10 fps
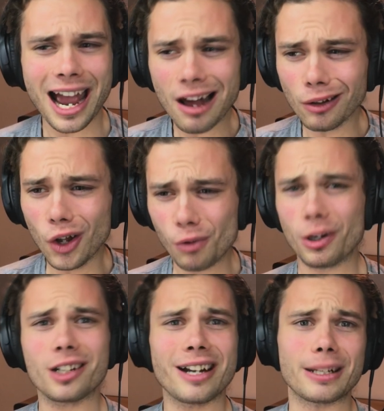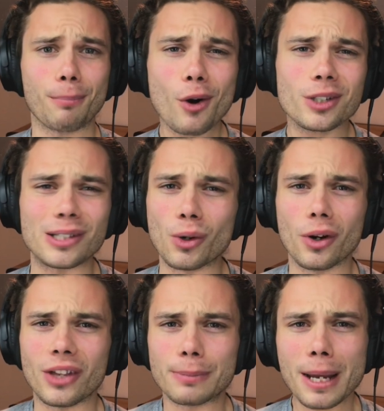how long would it take to process
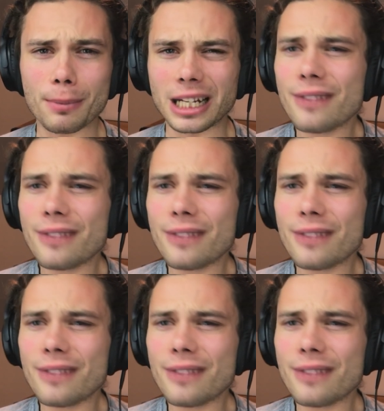all of these people?